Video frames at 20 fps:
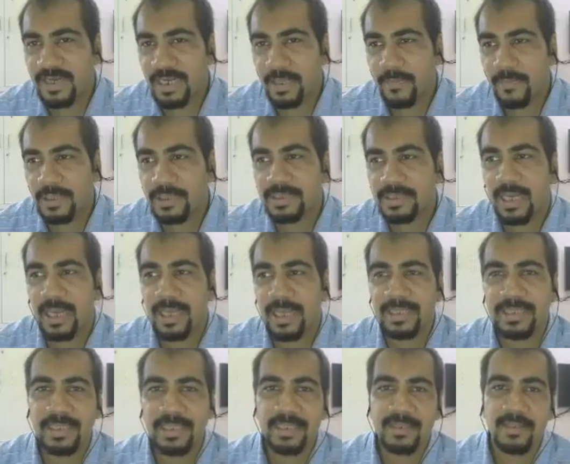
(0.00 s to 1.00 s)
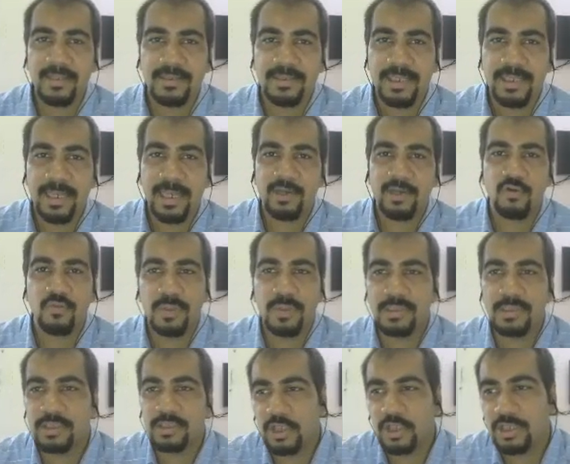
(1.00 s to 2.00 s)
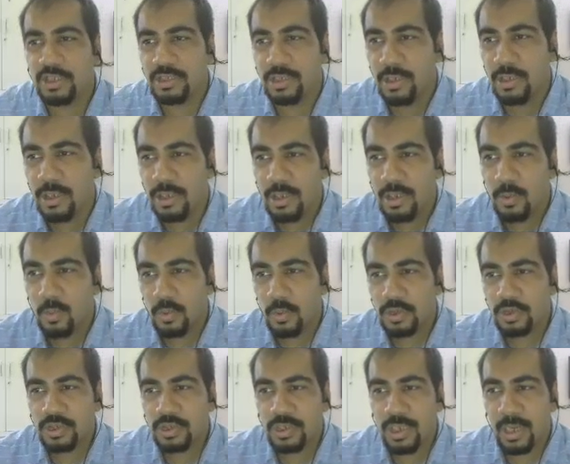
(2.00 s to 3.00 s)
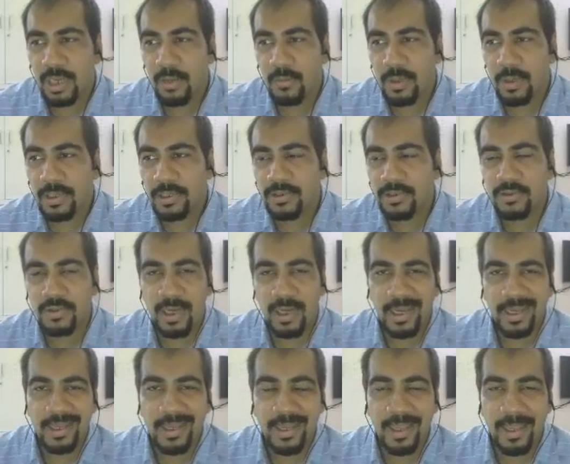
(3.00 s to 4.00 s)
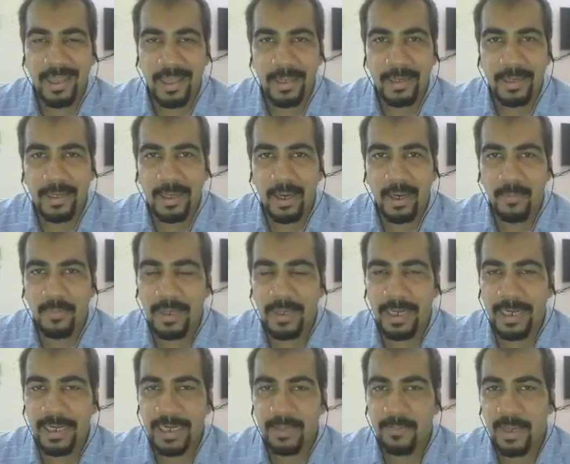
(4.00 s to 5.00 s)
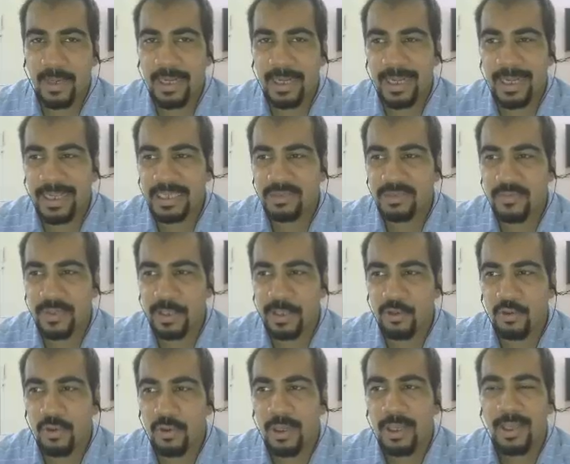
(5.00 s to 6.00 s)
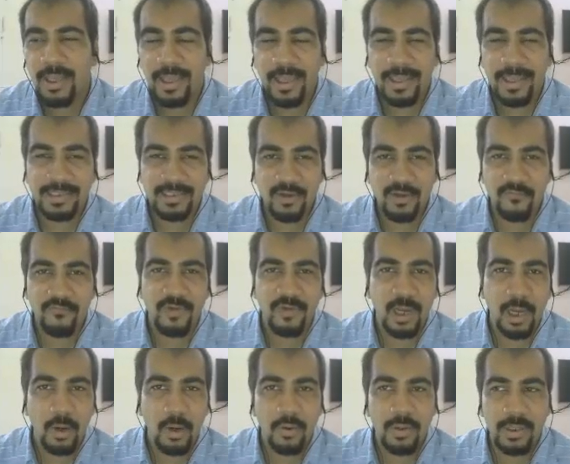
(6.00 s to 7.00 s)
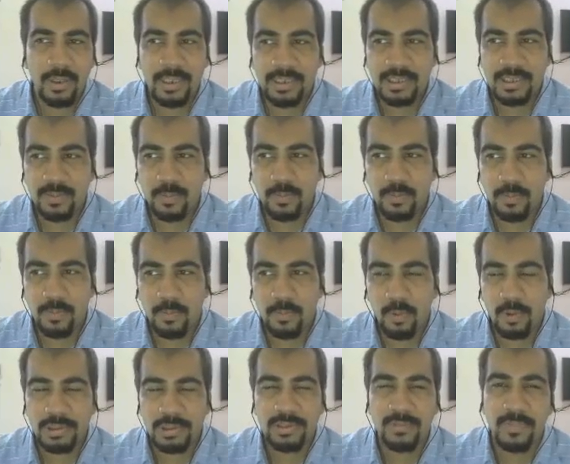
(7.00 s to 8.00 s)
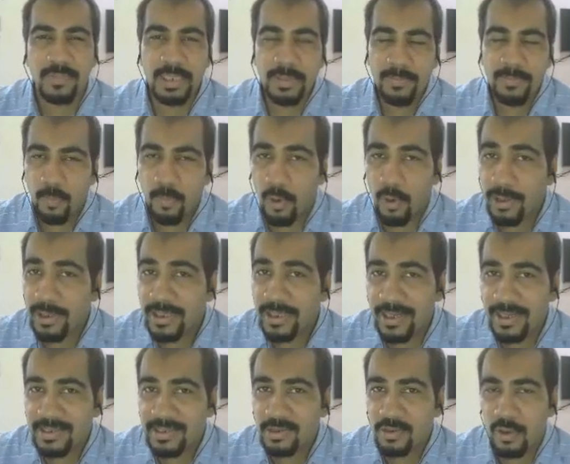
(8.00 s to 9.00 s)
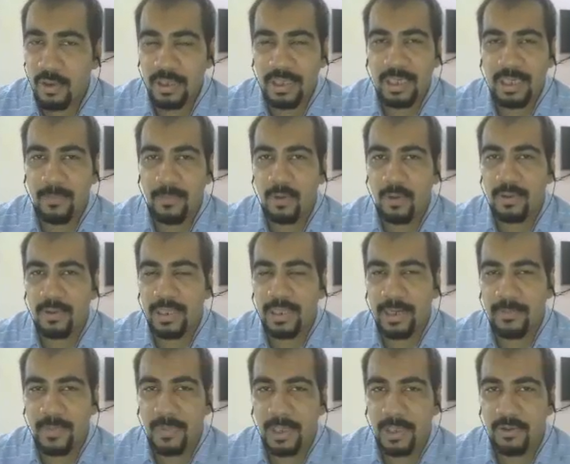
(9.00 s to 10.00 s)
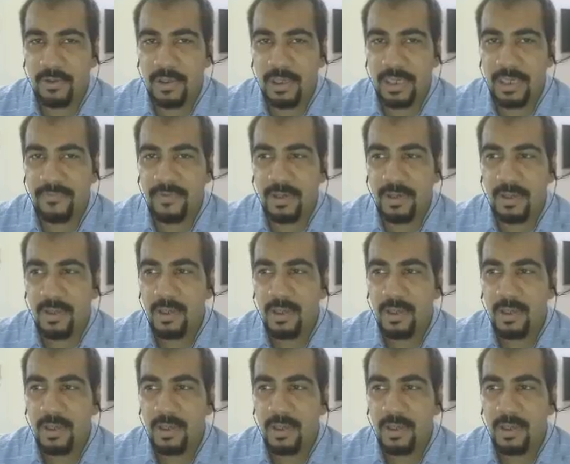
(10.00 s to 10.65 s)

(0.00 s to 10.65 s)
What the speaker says: levels, I think the scenario will change, which I will try and update in my next video. As of now, it's possibly pointless talking about that particular level